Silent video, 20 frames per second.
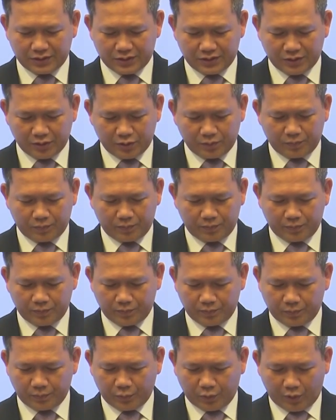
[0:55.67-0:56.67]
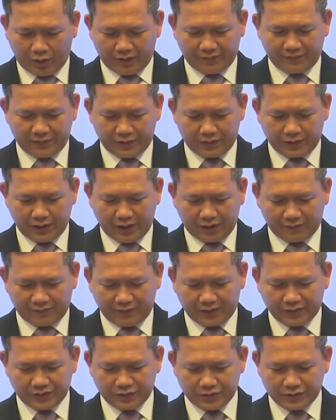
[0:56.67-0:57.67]
geographic
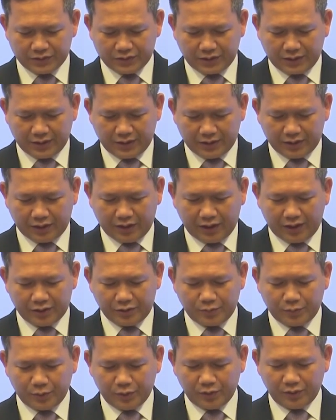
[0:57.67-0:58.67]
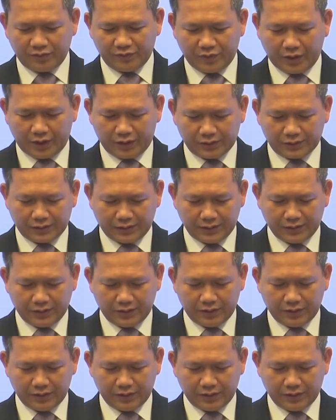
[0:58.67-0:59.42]
advantage and a large pool of young,